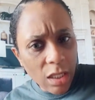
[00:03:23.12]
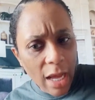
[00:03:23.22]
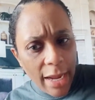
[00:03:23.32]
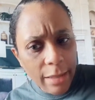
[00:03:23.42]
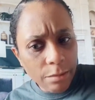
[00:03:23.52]

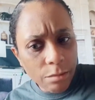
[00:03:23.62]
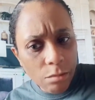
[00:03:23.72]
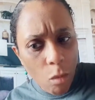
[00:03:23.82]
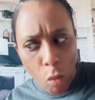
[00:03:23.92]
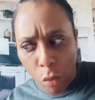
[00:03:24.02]
like,
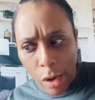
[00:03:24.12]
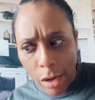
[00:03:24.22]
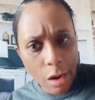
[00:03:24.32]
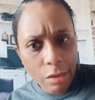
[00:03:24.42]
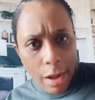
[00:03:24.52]

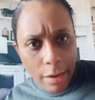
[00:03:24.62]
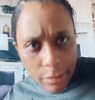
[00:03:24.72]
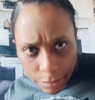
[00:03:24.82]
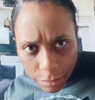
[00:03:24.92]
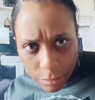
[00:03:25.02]
okay,
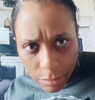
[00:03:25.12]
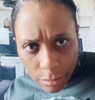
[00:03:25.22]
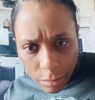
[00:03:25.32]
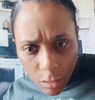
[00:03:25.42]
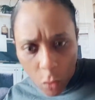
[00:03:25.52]

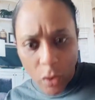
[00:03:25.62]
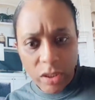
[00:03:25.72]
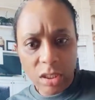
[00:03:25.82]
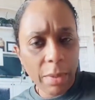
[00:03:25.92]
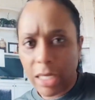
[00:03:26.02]

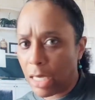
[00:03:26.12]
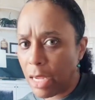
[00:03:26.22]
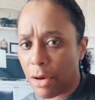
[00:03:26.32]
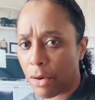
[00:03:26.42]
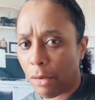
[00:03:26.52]
what's the big
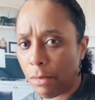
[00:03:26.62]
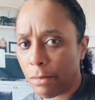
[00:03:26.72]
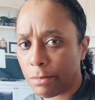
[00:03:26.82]
deal?